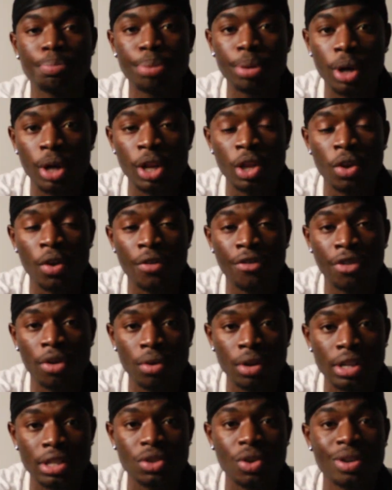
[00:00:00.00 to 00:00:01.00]
put your
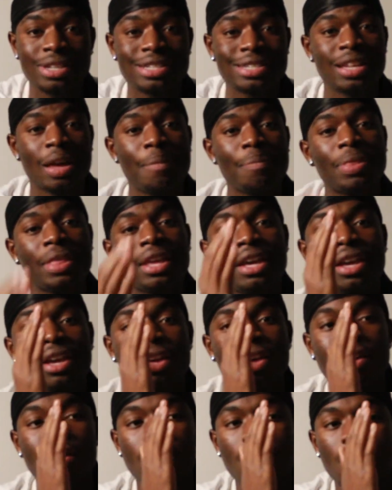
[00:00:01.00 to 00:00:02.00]
focus on something
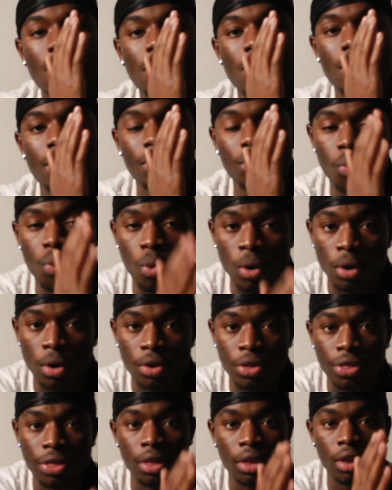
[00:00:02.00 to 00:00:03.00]

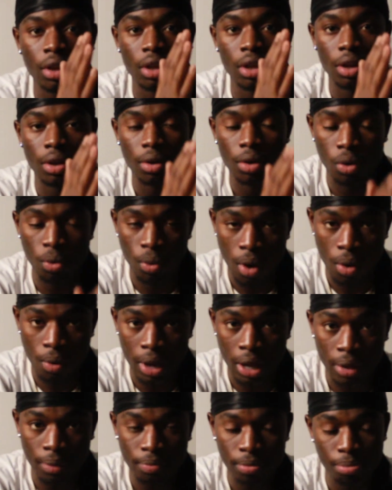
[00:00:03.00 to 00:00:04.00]
worth
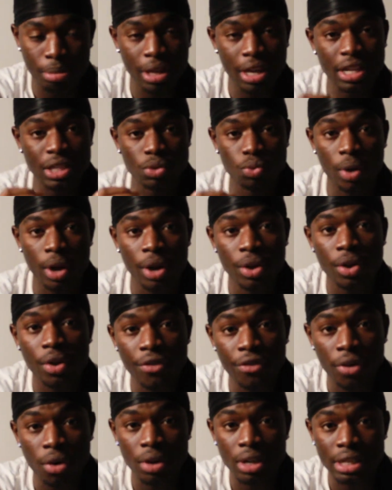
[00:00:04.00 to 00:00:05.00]
growing. Because where your
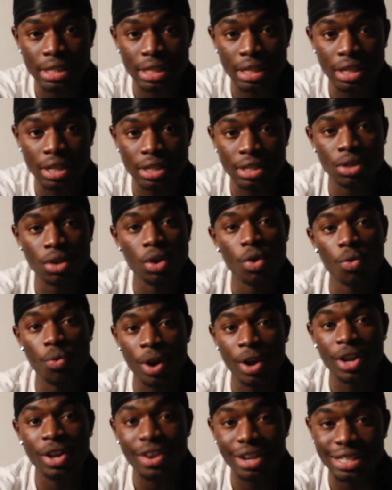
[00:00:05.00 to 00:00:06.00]
focus is,
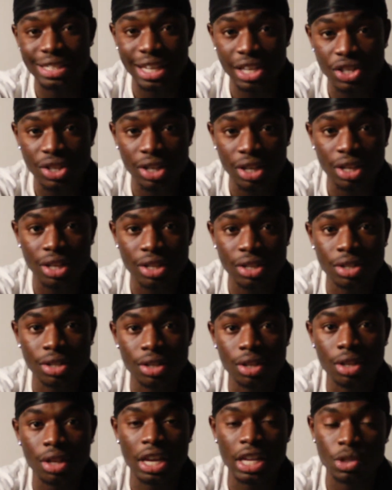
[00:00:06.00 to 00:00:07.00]
where your attention is
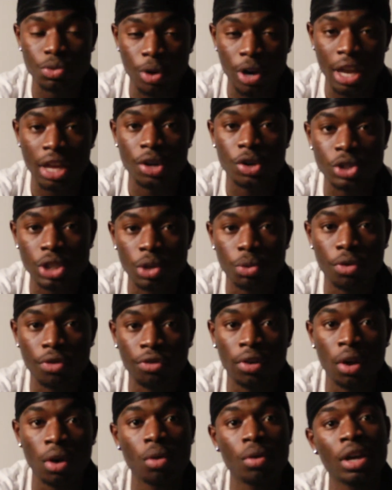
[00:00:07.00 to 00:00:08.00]
where energy will
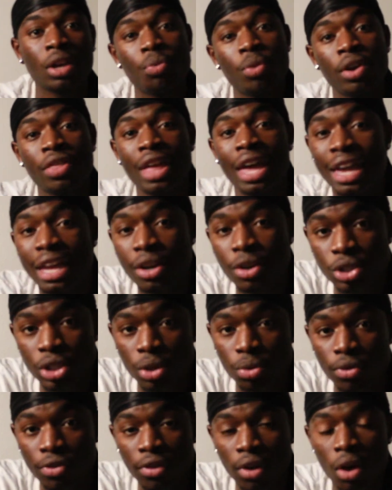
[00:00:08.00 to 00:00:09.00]
flow. And where that energy
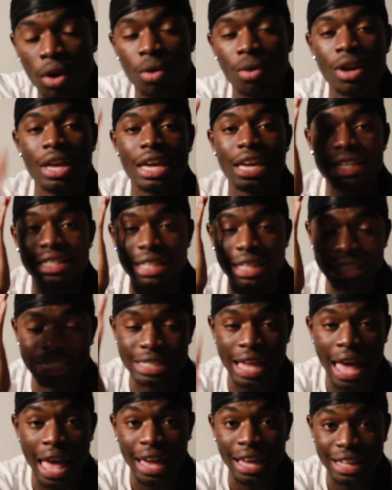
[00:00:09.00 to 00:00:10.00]
will flow is
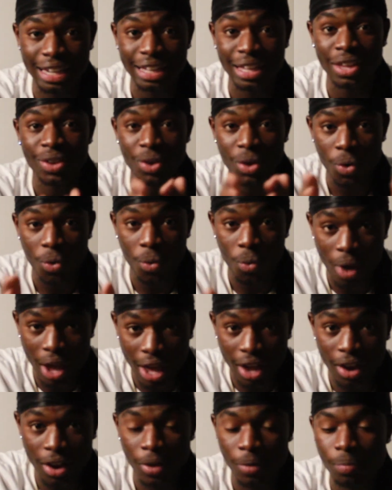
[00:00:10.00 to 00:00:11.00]
exactly
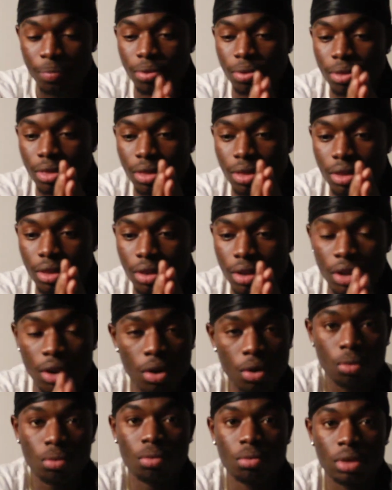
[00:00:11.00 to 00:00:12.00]
where,
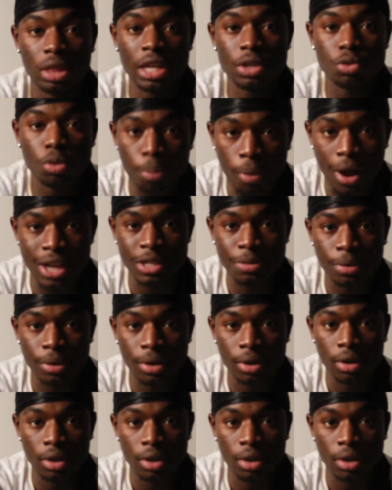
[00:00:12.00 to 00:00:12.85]
things will prosper.